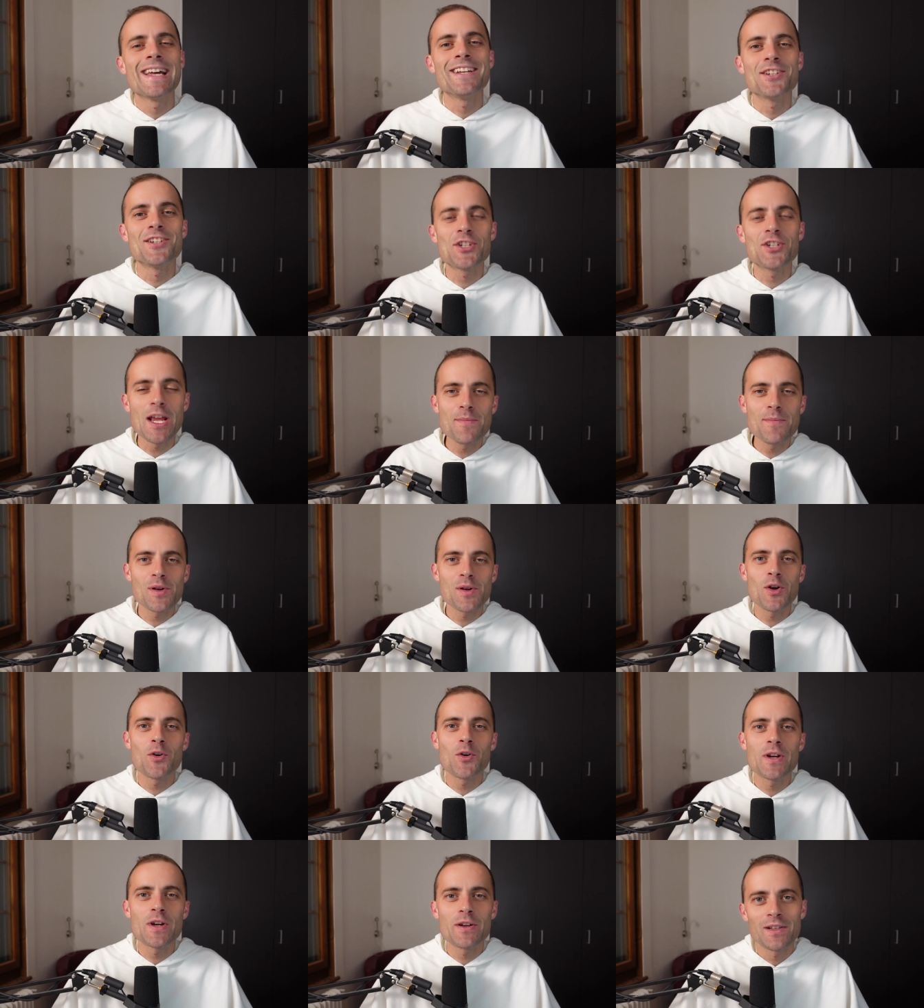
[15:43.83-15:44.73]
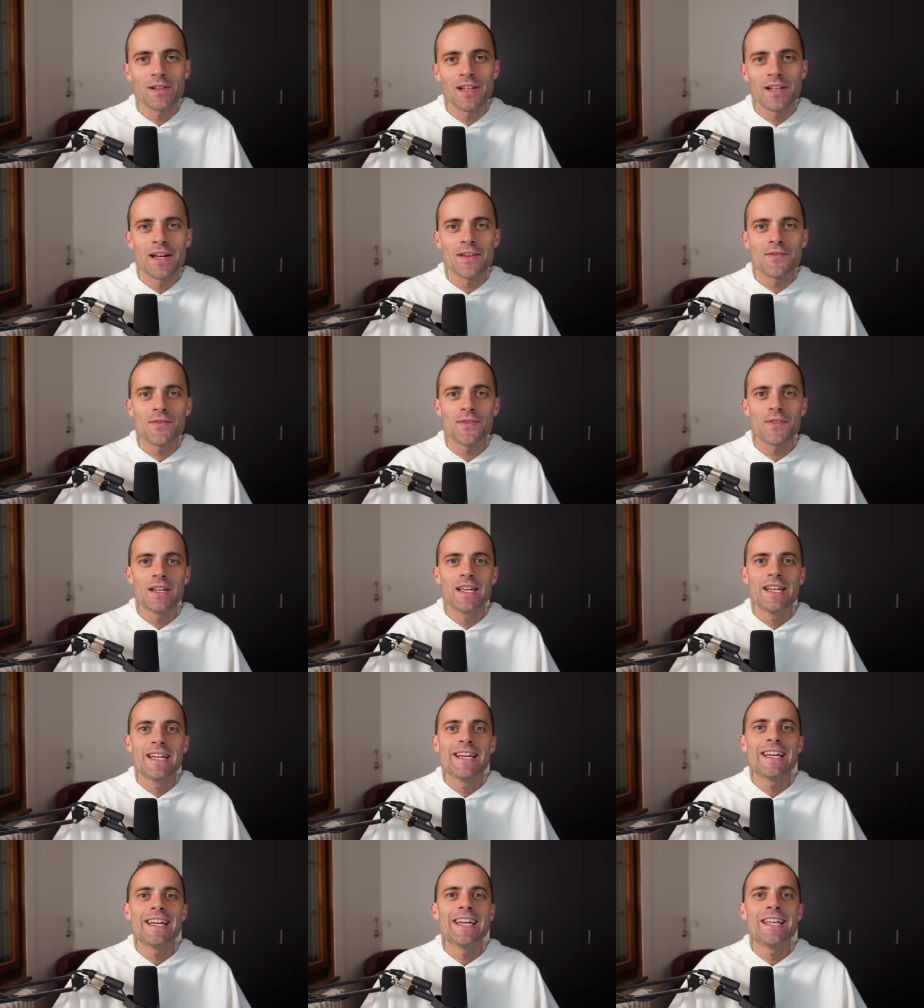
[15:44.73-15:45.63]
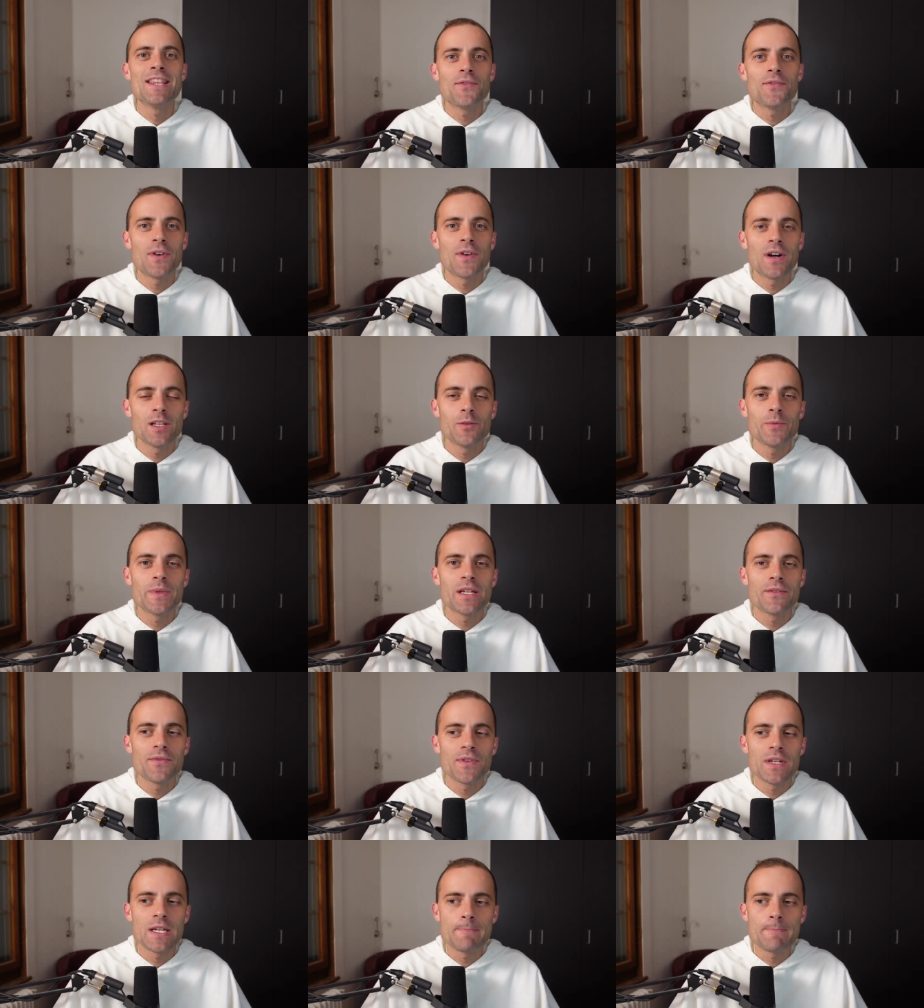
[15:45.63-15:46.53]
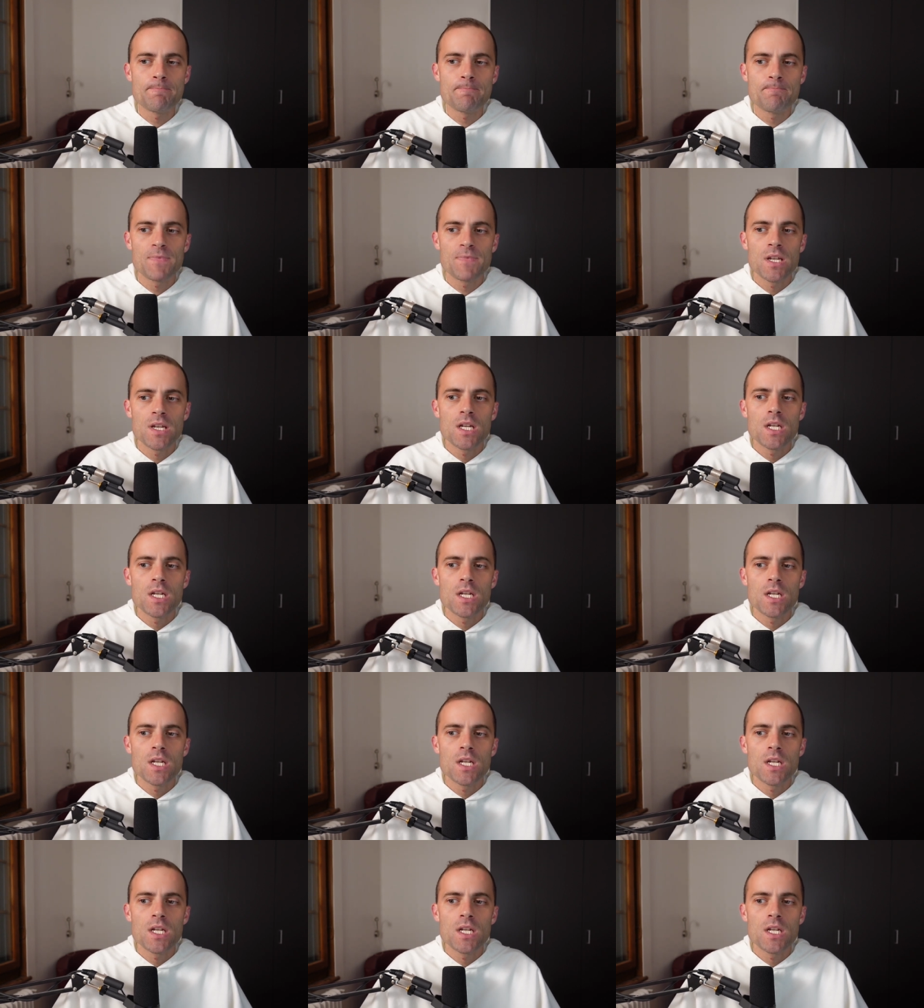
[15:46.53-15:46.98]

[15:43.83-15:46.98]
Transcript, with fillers: and to shape a coherent life in the following of him.